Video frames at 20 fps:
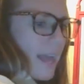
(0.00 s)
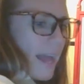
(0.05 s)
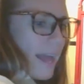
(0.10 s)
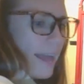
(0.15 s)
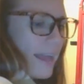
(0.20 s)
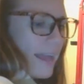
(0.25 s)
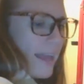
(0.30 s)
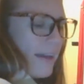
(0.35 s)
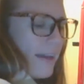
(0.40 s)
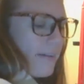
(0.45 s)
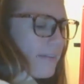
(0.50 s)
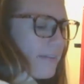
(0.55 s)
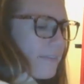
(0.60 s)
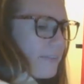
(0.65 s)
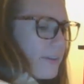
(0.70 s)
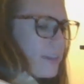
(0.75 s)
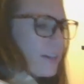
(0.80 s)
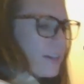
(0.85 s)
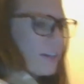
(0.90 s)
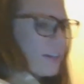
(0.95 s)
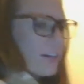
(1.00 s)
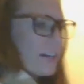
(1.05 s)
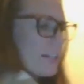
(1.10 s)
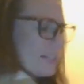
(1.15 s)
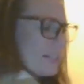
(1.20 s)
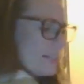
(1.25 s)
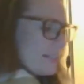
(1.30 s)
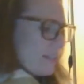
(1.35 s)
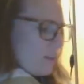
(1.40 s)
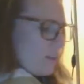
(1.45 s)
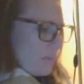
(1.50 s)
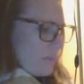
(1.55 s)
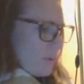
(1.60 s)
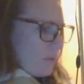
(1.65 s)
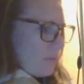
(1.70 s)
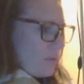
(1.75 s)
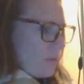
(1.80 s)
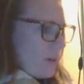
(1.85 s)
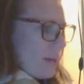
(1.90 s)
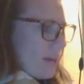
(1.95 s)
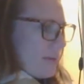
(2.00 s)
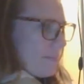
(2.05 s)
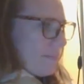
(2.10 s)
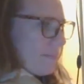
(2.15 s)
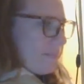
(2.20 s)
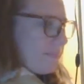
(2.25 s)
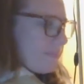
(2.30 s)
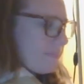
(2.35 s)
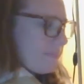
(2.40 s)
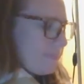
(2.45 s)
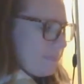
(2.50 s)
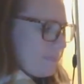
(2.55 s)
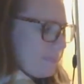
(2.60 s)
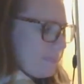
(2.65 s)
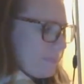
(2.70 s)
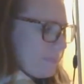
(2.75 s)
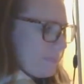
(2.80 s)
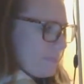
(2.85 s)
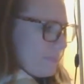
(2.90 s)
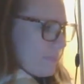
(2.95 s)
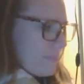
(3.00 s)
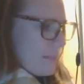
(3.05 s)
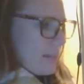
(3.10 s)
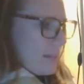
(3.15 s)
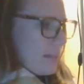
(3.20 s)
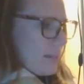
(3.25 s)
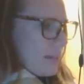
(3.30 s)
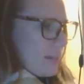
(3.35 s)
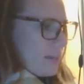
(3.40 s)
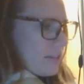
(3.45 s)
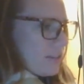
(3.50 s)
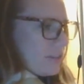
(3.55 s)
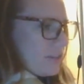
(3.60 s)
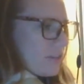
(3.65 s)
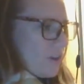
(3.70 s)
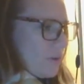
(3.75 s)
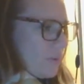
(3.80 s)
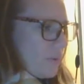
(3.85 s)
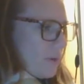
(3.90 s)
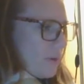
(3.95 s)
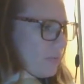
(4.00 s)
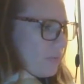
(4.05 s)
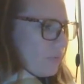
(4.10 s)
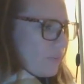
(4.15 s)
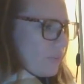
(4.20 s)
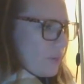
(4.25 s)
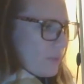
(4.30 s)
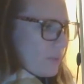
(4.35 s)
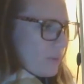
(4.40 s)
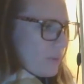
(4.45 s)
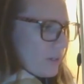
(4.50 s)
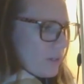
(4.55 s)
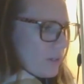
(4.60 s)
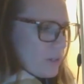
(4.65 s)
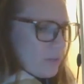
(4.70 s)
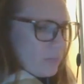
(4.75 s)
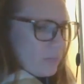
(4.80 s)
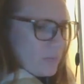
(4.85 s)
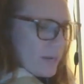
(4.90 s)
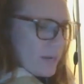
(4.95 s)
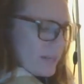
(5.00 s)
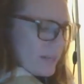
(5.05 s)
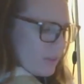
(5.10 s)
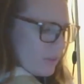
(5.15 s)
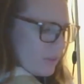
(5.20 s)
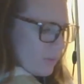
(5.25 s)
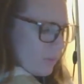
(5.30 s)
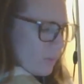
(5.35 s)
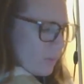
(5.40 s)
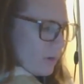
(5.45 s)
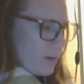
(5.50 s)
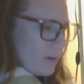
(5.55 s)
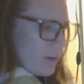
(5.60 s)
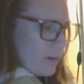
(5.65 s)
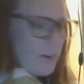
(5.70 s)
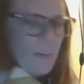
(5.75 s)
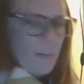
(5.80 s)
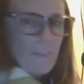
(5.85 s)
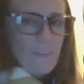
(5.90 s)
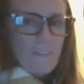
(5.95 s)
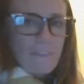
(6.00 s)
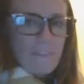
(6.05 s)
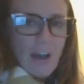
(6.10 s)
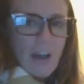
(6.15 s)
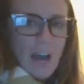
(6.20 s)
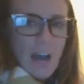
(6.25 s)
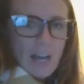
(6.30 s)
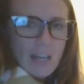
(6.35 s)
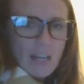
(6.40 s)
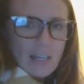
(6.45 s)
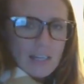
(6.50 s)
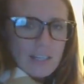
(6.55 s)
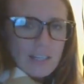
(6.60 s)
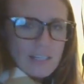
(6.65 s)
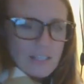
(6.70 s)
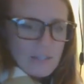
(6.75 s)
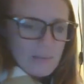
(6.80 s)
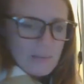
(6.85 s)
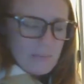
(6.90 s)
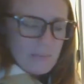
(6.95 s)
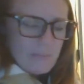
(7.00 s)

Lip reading: I have here a syllable frame. So if we were to write the word fox,